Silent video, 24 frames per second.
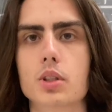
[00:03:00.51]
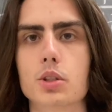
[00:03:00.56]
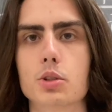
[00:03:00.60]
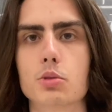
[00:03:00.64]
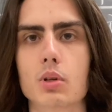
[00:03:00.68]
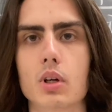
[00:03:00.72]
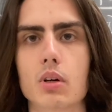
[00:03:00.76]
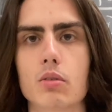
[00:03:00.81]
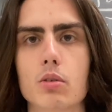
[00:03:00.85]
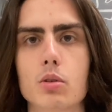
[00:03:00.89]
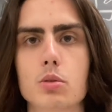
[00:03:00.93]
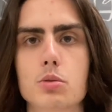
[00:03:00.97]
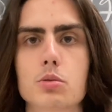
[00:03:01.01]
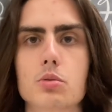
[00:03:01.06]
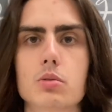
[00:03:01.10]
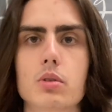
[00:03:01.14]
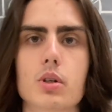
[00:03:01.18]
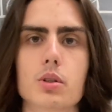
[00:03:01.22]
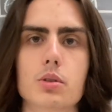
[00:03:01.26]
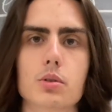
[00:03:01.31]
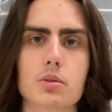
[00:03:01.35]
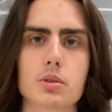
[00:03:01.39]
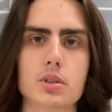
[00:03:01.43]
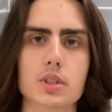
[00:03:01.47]
travel to
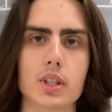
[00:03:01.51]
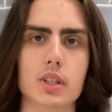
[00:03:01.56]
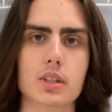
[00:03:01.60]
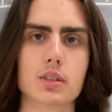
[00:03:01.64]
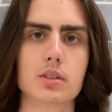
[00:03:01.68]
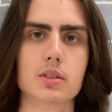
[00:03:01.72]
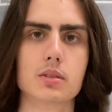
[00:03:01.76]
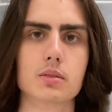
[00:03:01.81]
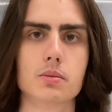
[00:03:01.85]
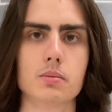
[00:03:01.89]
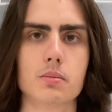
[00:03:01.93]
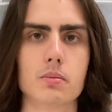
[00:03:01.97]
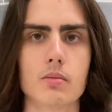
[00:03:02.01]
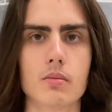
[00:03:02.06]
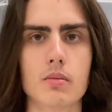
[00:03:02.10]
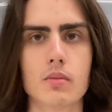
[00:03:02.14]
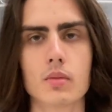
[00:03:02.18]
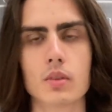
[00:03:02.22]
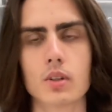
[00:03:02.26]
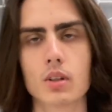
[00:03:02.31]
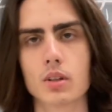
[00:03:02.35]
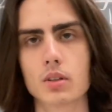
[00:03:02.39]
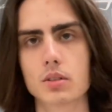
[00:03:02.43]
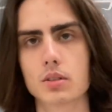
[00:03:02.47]
other sides,
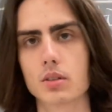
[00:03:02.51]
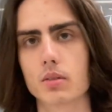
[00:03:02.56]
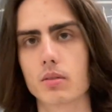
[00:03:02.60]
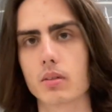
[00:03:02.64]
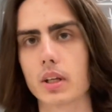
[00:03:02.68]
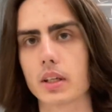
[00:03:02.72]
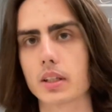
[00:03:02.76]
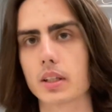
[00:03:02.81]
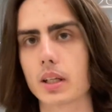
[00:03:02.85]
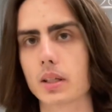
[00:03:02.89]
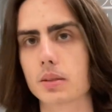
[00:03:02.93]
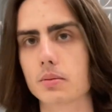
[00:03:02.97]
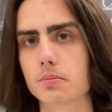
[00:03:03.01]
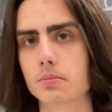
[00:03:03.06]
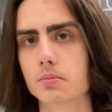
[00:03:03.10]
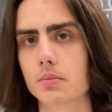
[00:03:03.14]
stuff like that,